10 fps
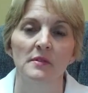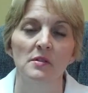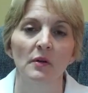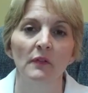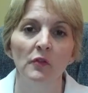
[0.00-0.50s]

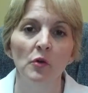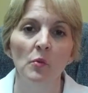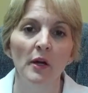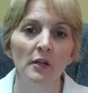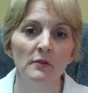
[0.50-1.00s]
So if you
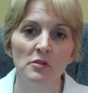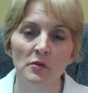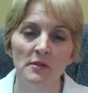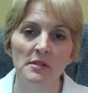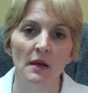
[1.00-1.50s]
want your
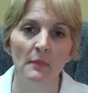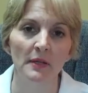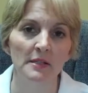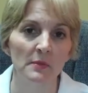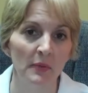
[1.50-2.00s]
insurance
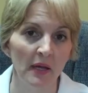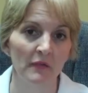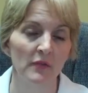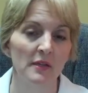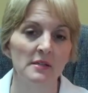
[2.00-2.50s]
company to pay
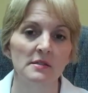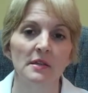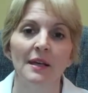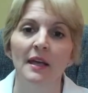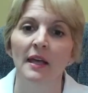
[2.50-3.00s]
for this